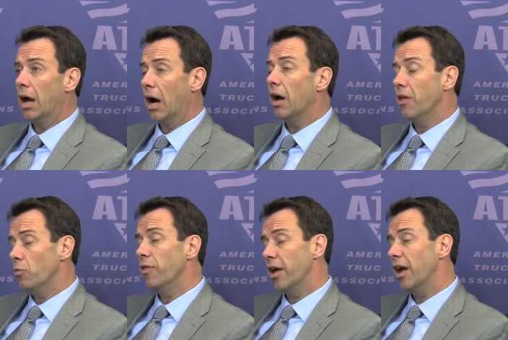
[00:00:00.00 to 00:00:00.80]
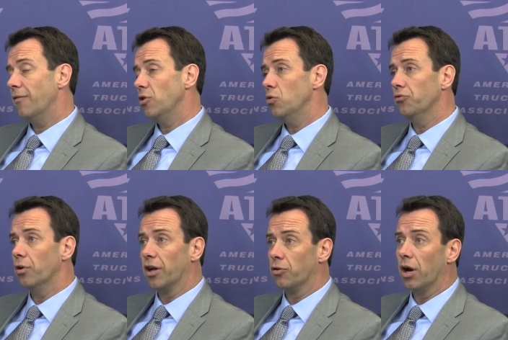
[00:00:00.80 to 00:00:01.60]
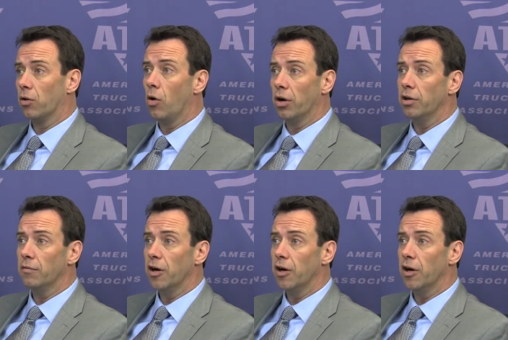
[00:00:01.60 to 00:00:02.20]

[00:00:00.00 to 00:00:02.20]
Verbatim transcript: uh, they would then have to use an electronic logging